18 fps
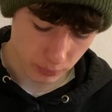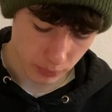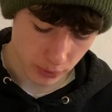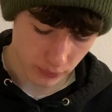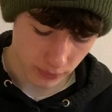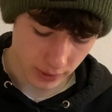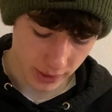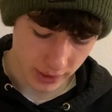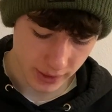
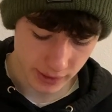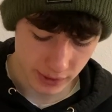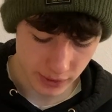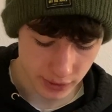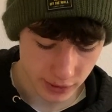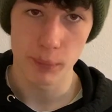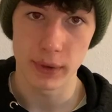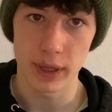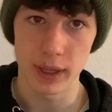to the
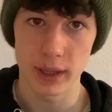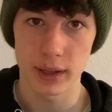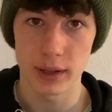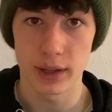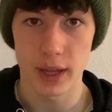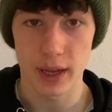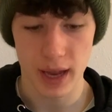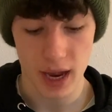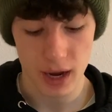laces.
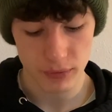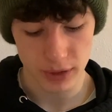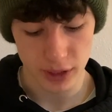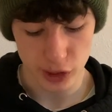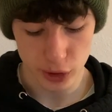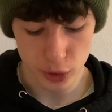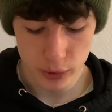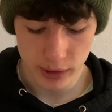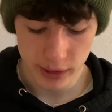They have
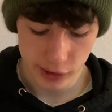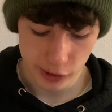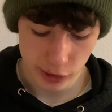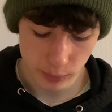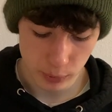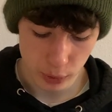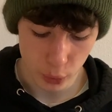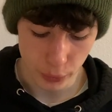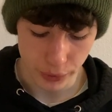this new
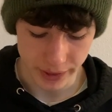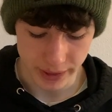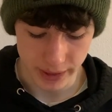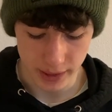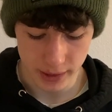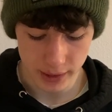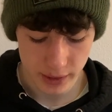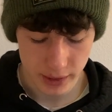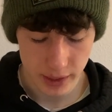system called a
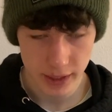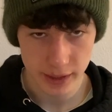ghillie lace